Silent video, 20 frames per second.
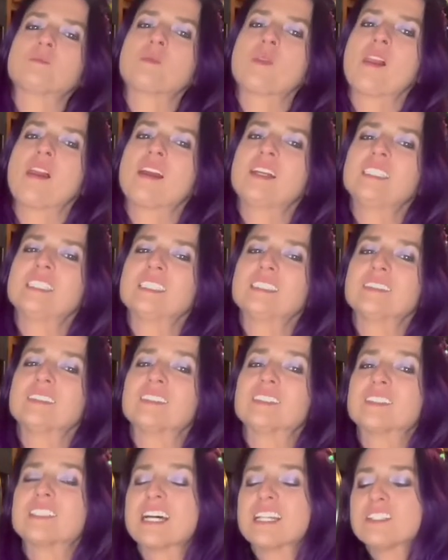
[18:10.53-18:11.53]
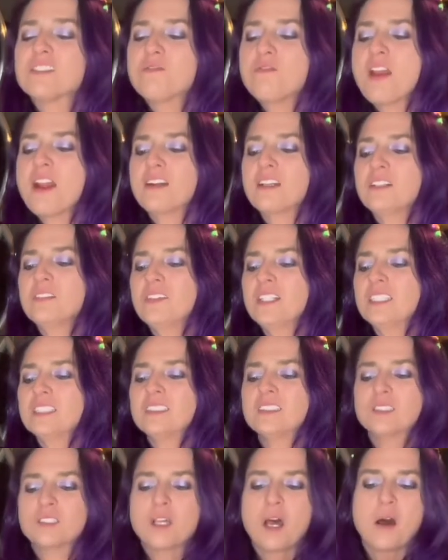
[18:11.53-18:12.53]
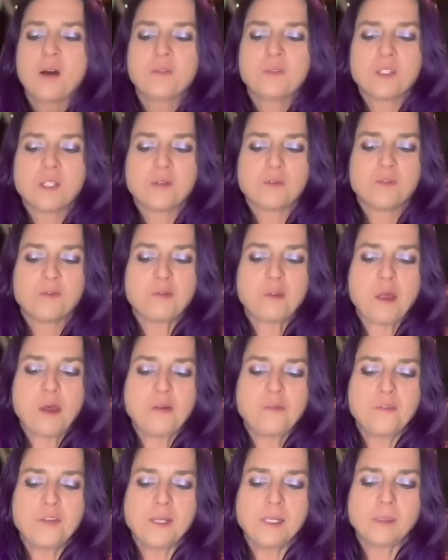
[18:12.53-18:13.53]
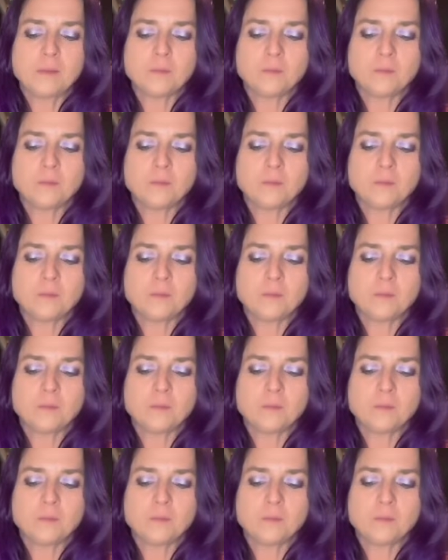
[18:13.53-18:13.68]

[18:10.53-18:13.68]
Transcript: Yes, that's very, very soft and fluffy.